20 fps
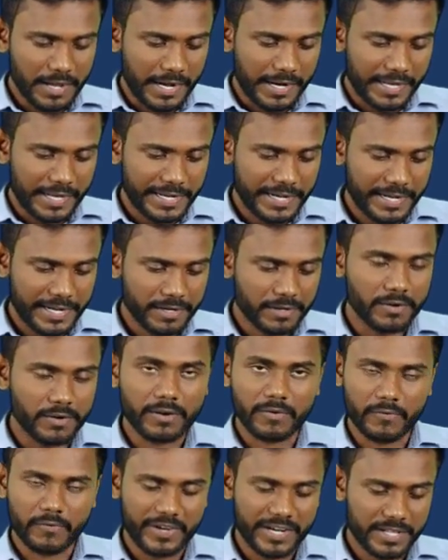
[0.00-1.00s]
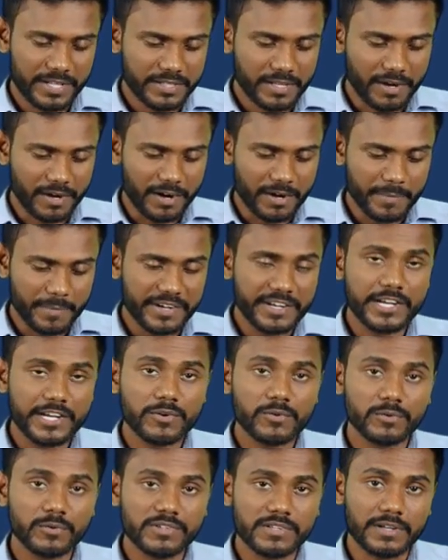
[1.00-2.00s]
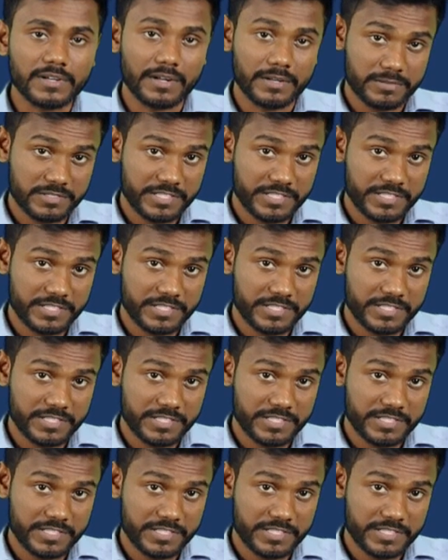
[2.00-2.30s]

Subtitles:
And again Vedanta Academy need to